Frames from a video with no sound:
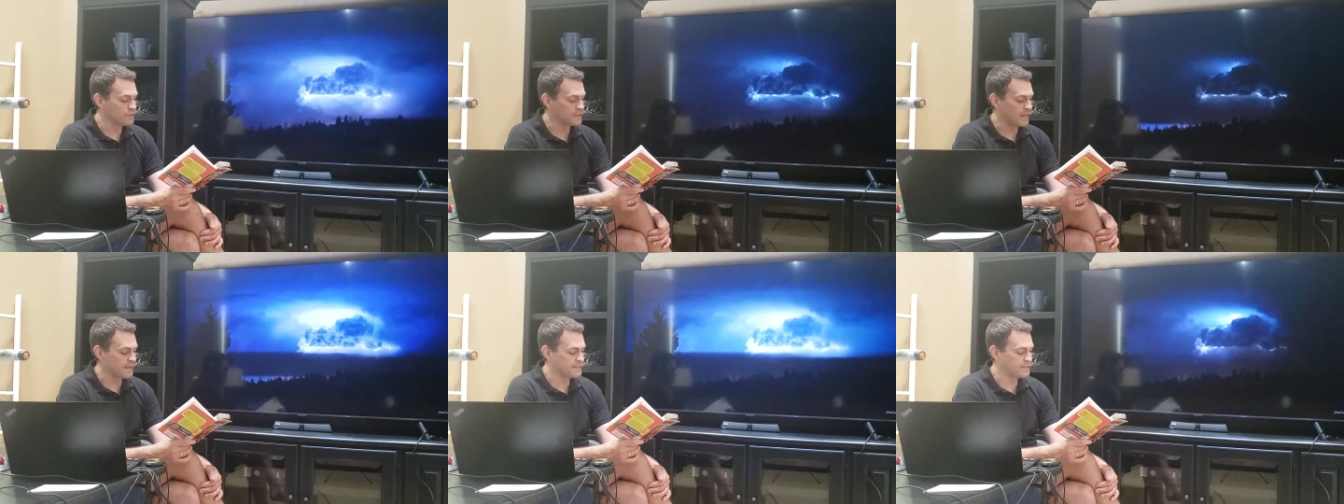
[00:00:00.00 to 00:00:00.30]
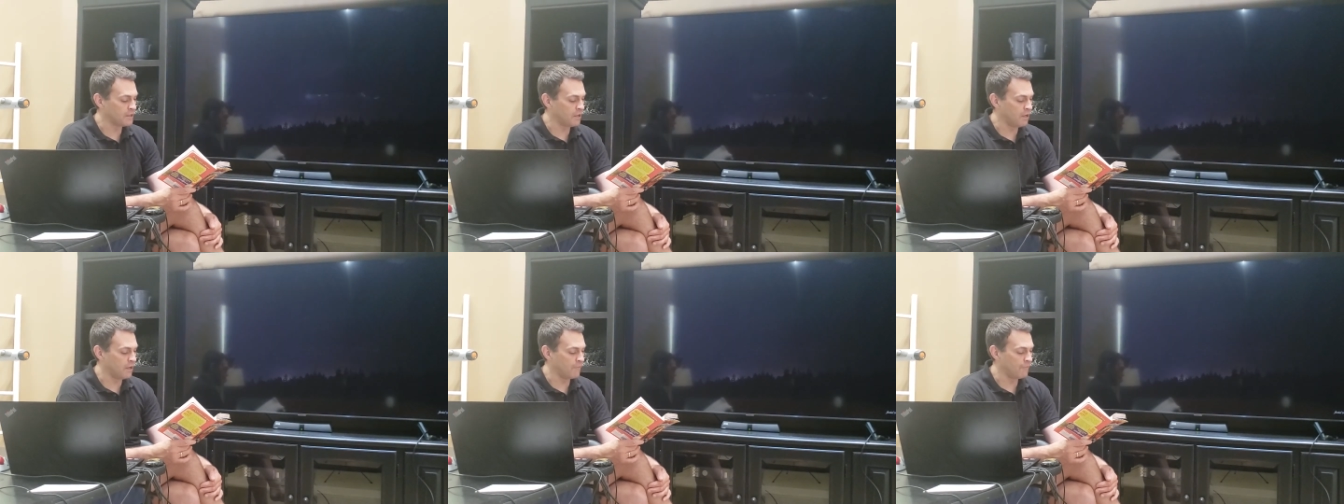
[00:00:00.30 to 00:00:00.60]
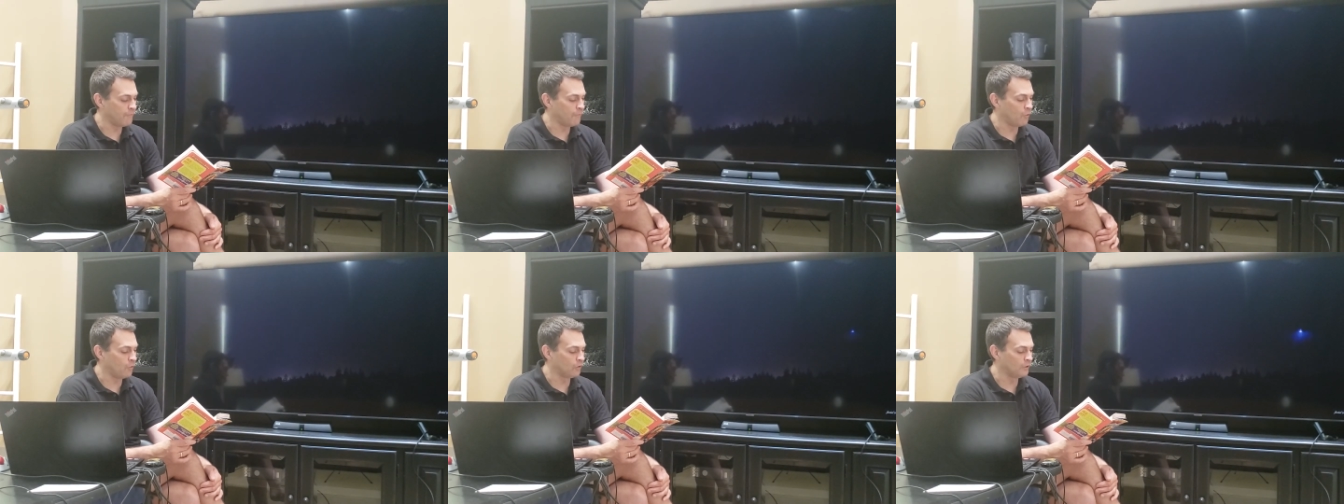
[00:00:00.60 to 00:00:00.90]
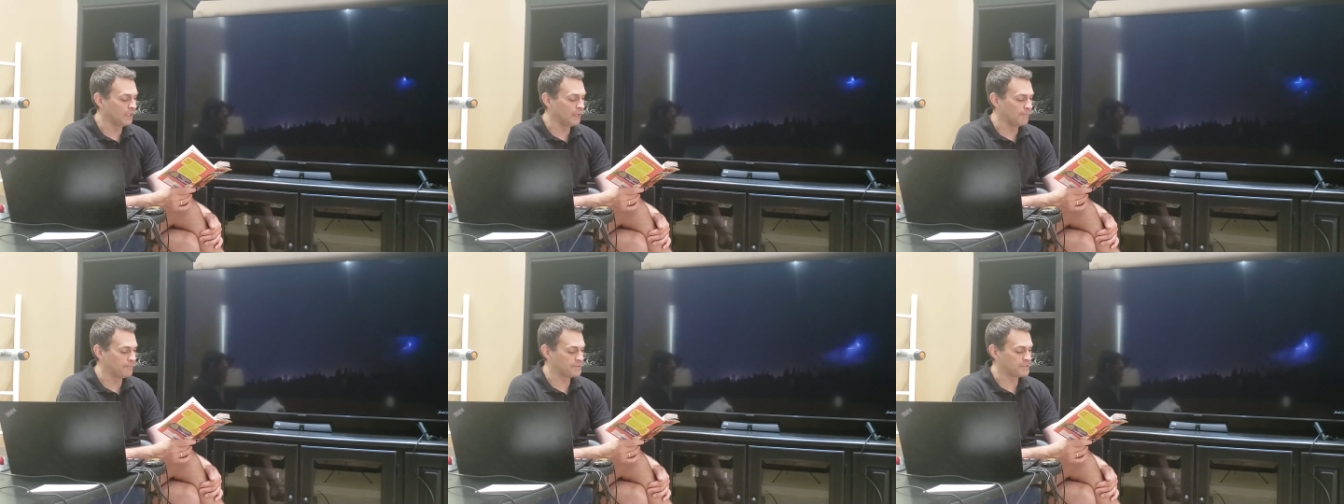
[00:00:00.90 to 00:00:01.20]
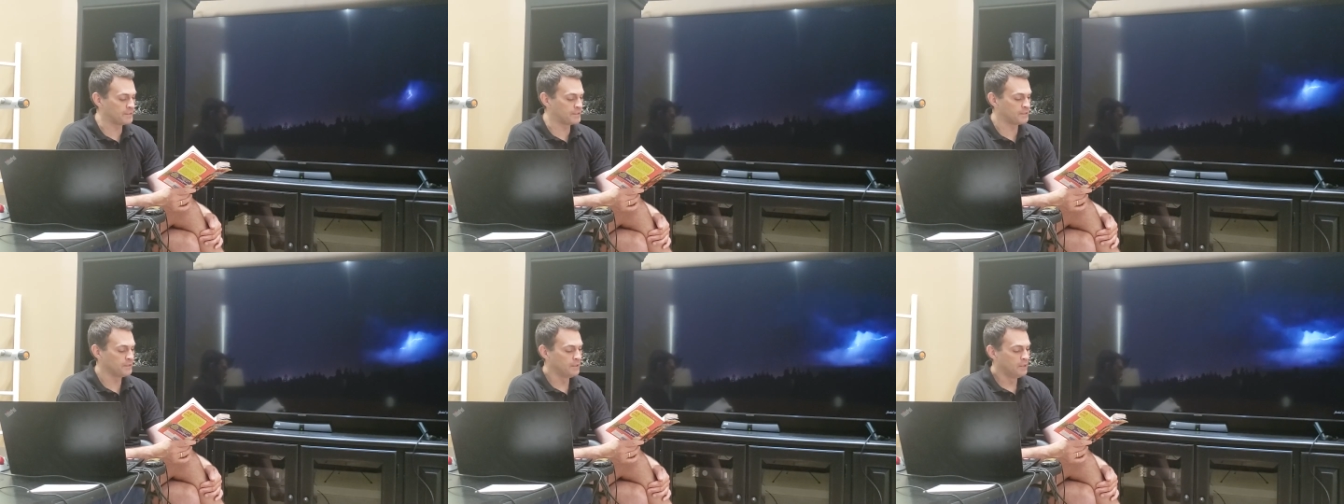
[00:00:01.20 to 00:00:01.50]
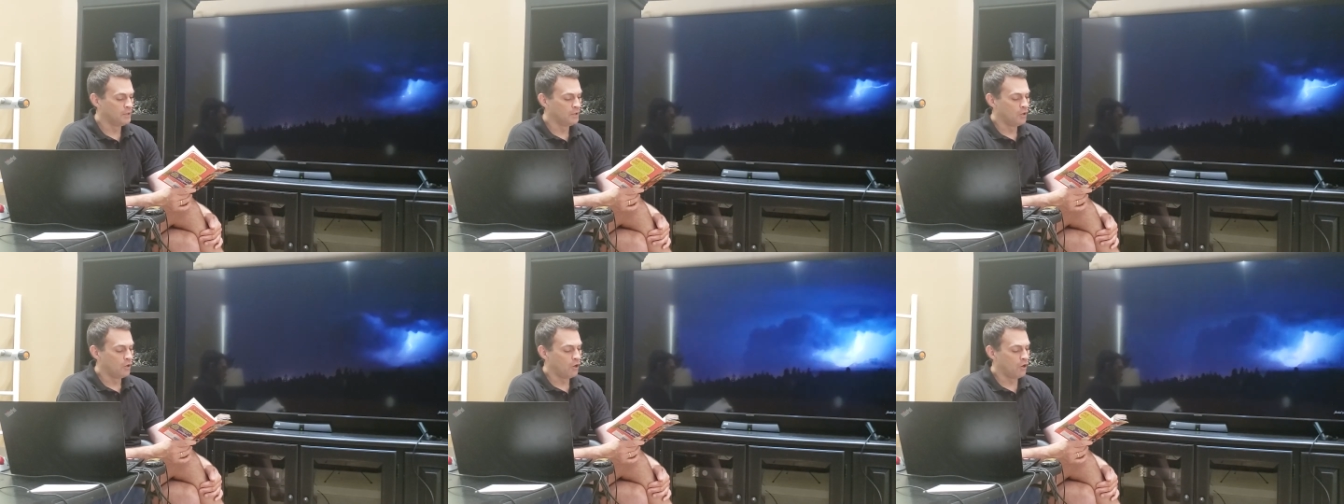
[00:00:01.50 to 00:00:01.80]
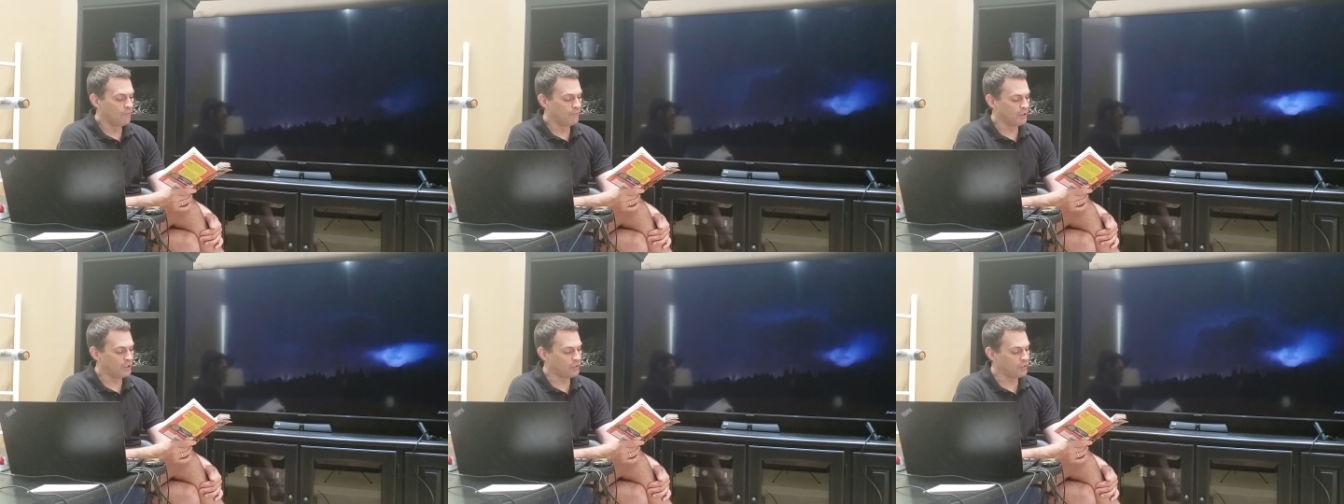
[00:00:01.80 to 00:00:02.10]
I saw full lips
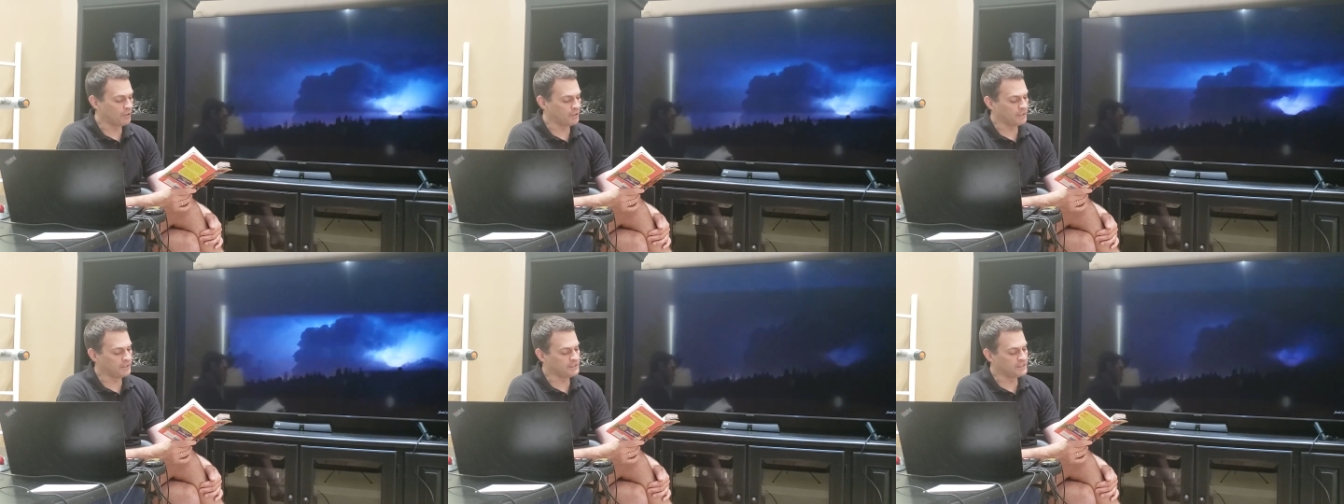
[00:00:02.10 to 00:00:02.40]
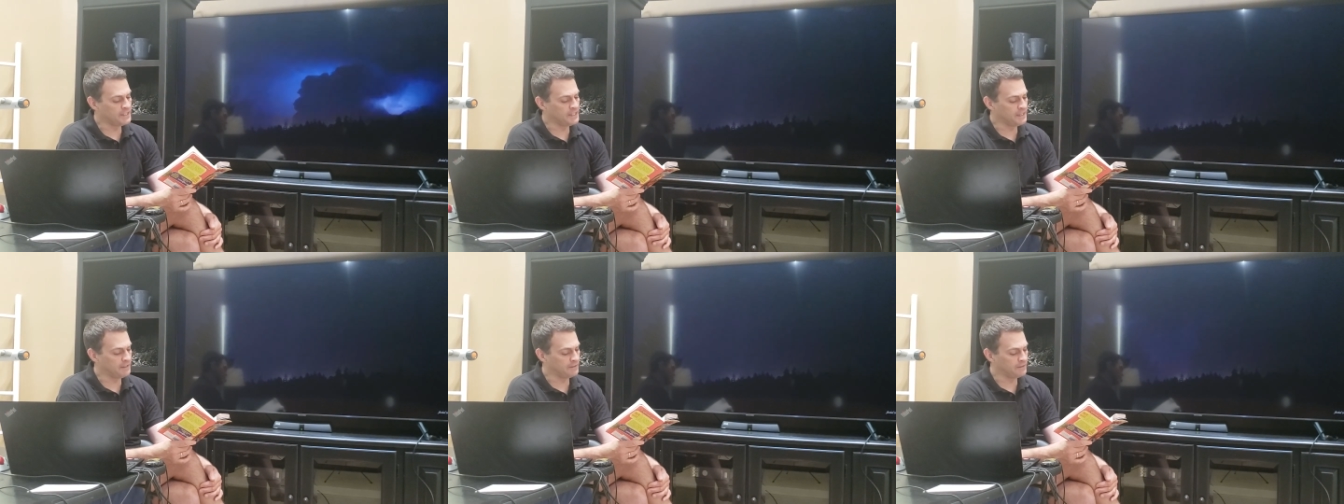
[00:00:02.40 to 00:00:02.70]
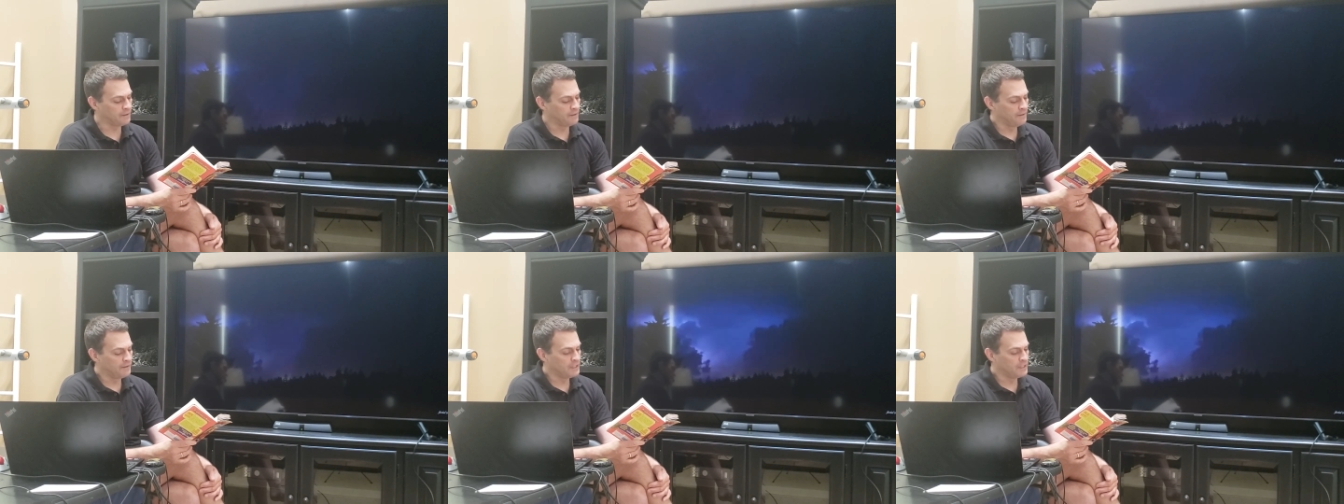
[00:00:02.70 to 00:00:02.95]
over crooked teeth.